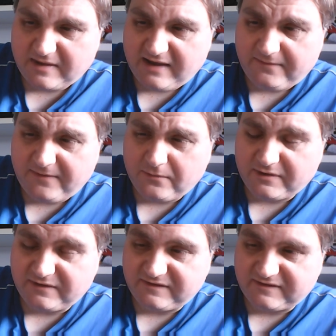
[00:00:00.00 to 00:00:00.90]
If it
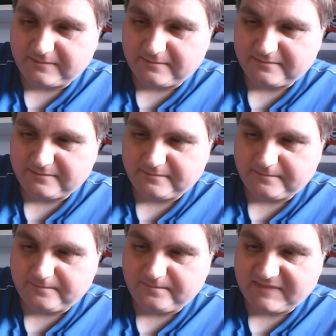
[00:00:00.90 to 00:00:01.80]
was
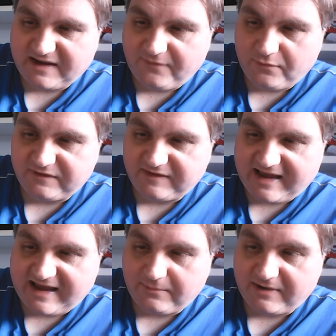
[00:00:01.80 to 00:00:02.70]

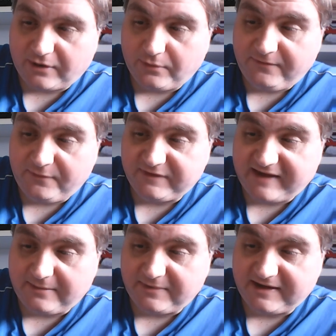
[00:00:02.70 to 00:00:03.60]
there
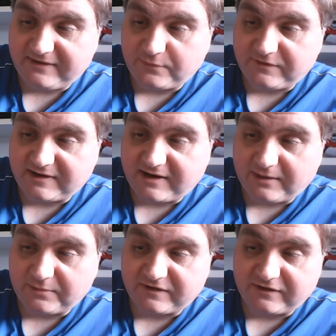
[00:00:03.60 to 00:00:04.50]
when this
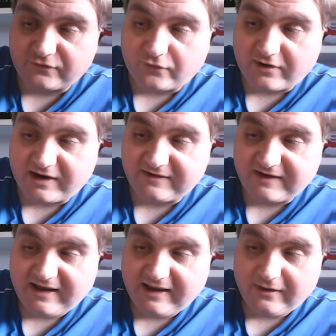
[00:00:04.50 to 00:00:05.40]
card was destroyed,
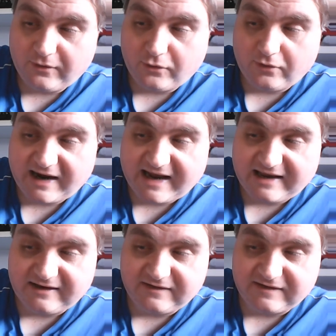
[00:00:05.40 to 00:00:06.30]
or
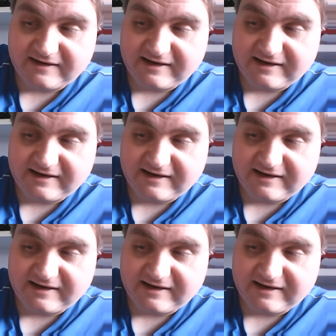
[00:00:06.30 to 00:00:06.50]
hand